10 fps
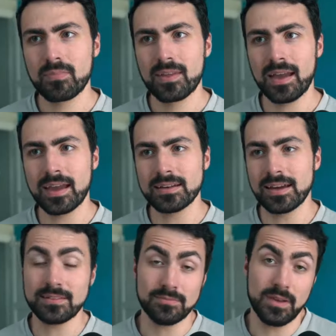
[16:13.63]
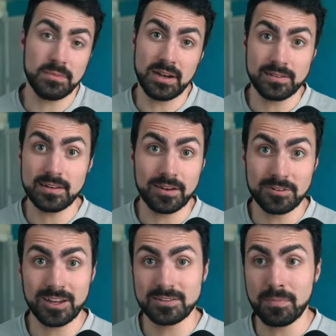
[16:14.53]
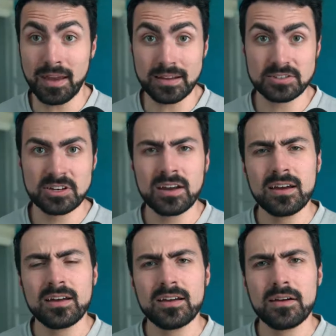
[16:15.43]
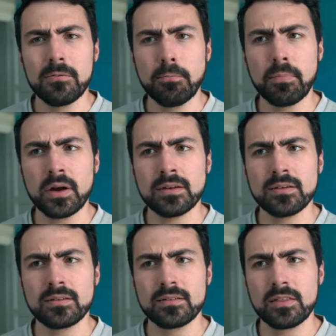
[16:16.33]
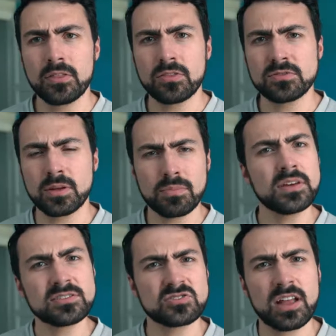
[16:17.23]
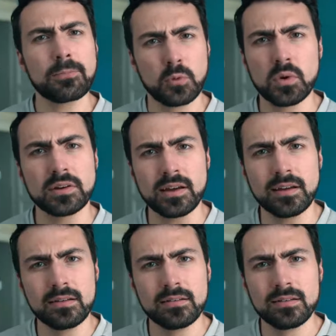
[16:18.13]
And I mean, I did have a lot to manage, but some things stopped working.